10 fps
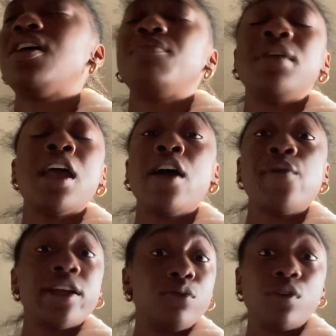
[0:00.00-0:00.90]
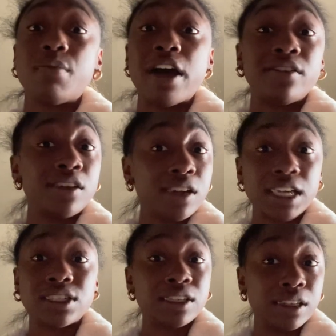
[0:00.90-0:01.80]
Man, I don't have to worry about none of
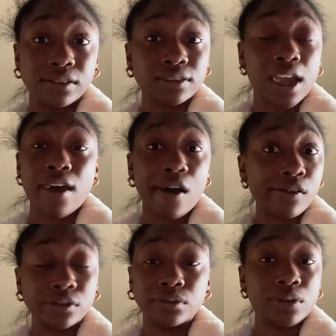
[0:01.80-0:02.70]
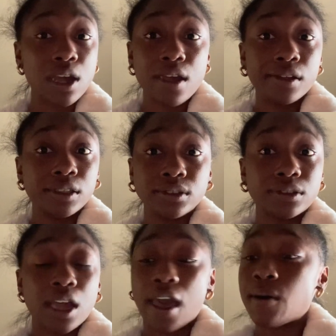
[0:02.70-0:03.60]
that shit at all.
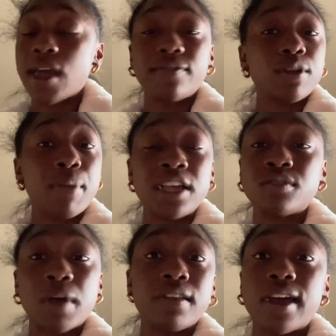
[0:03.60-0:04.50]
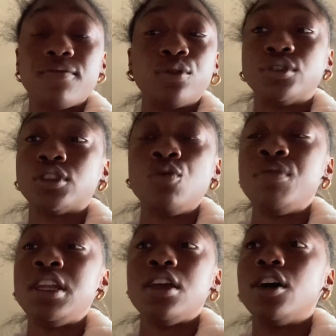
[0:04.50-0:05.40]
I don't have to base my life on so
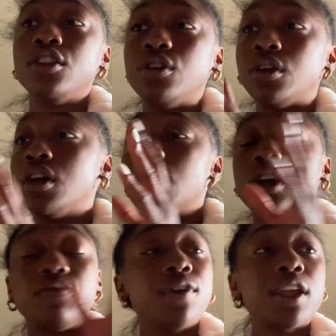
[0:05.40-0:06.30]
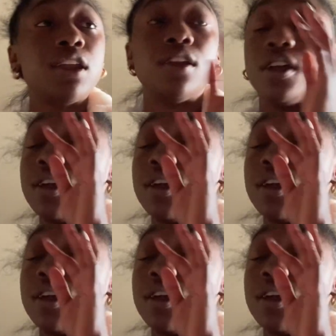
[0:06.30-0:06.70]
many other fucking